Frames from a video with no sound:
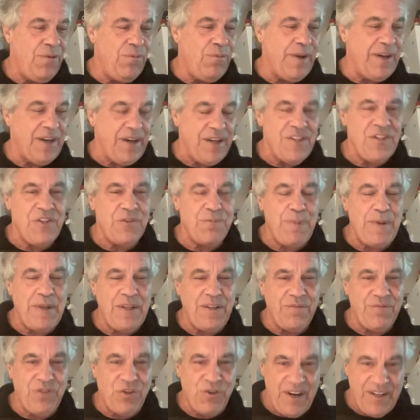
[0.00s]
When I
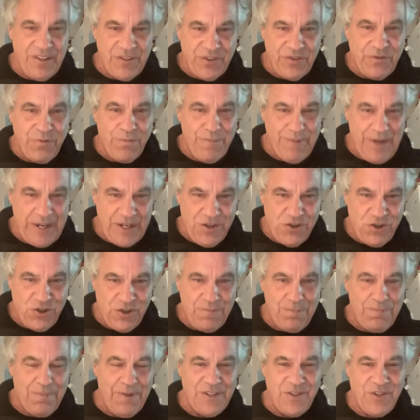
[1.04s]
speak of
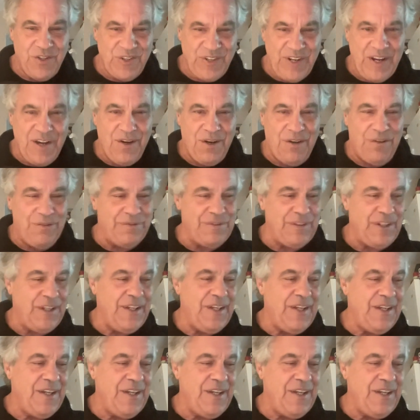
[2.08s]
transformation myself,